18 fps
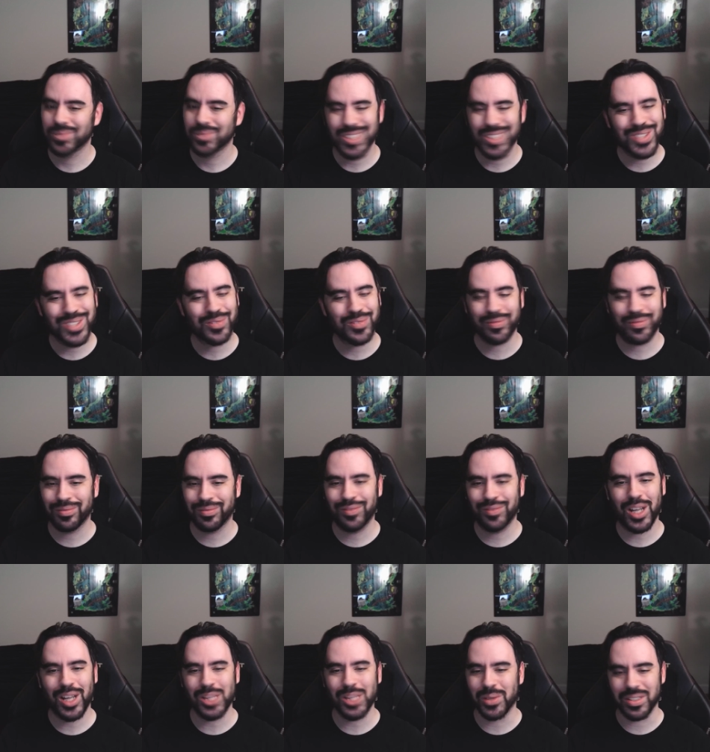Just
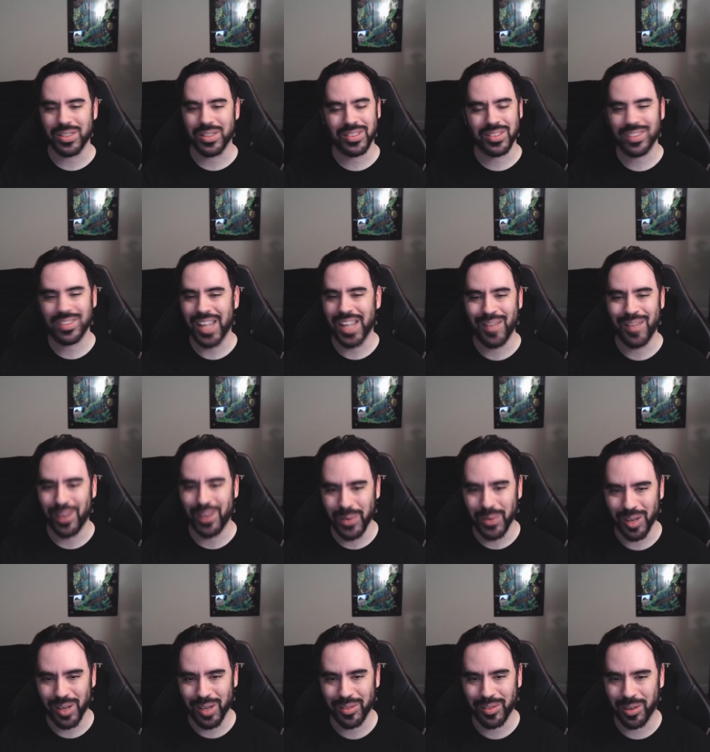follow us
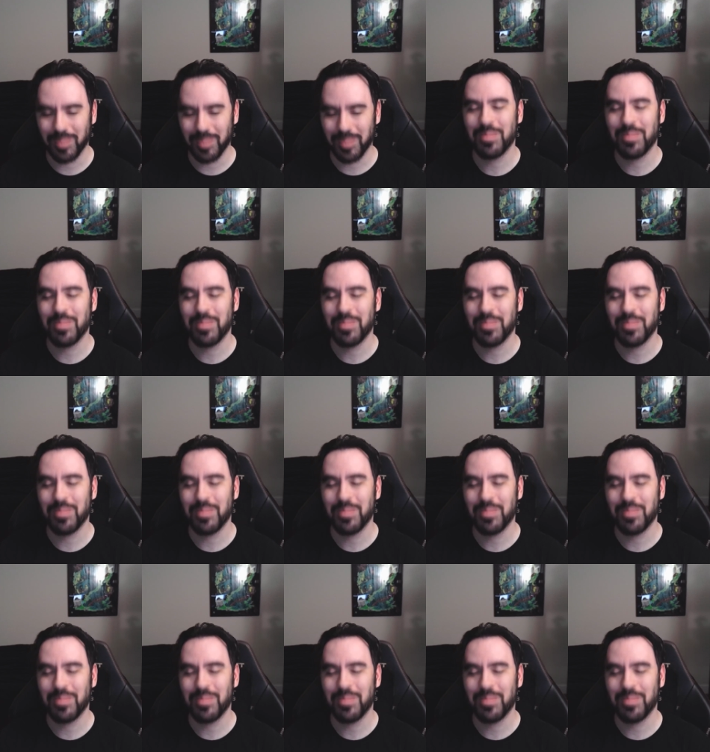everywhere for